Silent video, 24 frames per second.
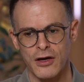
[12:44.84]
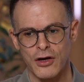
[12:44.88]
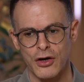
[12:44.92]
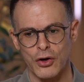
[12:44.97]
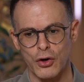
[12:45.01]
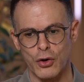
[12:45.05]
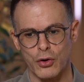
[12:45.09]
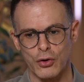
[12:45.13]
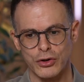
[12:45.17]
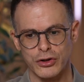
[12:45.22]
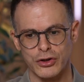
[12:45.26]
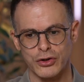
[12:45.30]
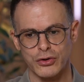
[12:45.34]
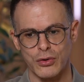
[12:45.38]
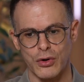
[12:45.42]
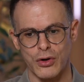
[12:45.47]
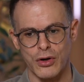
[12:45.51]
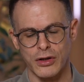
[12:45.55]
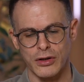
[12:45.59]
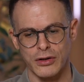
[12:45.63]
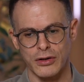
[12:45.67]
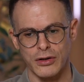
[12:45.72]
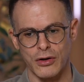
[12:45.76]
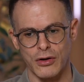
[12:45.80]
Also,
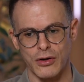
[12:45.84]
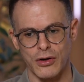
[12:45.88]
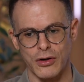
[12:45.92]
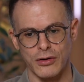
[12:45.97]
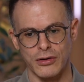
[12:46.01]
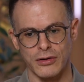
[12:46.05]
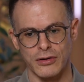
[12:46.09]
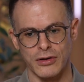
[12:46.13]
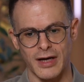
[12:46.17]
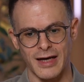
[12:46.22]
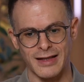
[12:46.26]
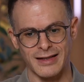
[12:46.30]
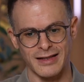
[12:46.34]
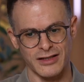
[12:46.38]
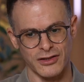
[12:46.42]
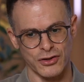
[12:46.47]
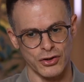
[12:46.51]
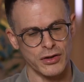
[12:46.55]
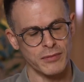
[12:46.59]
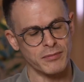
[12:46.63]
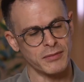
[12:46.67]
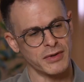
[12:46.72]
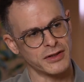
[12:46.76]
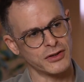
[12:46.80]
on at a
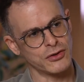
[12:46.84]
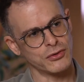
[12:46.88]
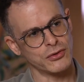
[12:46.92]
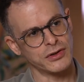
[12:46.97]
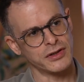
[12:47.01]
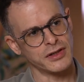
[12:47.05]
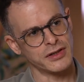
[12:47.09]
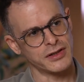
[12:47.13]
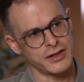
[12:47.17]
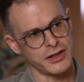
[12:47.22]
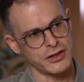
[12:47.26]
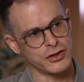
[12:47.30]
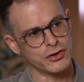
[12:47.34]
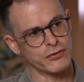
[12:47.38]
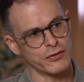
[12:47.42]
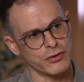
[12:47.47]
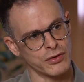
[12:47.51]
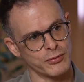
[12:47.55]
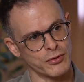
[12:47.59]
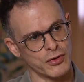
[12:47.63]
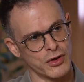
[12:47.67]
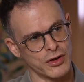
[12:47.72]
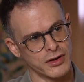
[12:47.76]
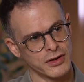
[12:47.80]
certain maturity stage for the
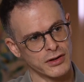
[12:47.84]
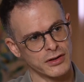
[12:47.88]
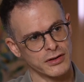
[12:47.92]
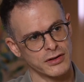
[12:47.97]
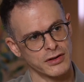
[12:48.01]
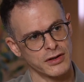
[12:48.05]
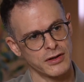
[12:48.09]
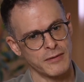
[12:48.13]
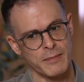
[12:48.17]
product,